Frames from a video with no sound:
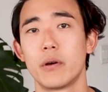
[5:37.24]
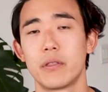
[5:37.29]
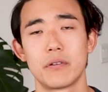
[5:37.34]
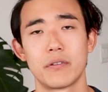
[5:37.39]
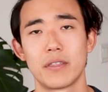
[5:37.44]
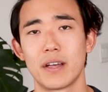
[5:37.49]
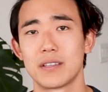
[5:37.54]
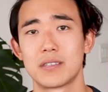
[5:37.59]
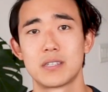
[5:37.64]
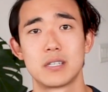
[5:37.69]
whether
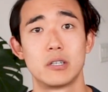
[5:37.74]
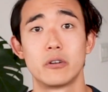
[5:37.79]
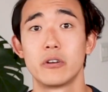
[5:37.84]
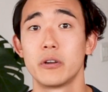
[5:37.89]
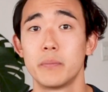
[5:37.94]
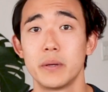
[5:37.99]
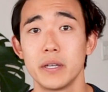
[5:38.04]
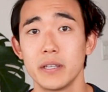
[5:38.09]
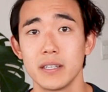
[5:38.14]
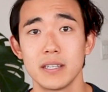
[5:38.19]
that's
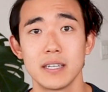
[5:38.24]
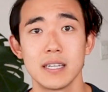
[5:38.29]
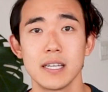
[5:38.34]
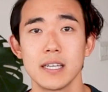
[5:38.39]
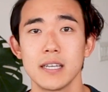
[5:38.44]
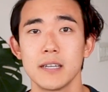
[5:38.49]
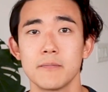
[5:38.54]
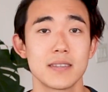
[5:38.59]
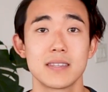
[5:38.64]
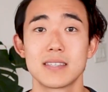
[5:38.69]

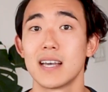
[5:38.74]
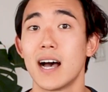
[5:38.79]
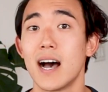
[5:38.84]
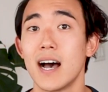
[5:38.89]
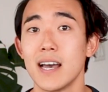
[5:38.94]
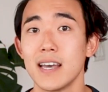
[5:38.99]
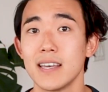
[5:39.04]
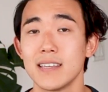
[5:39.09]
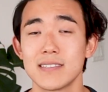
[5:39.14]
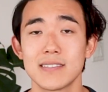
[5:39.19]
durability,
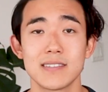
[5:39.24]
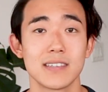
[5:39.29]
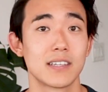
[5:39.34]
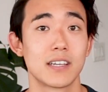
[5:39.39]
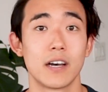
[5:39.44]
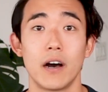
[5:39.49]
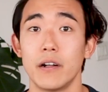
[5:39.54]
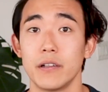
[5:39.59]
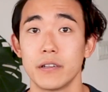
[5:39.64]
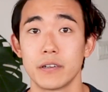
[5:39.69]
size,
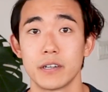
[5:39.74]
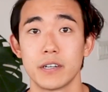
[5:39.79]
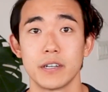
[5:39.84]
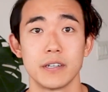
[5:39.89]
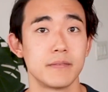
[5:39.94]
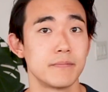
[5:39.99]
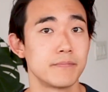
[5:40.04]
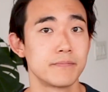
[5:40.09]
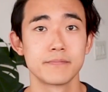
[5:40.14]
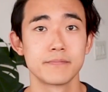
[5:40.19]
color,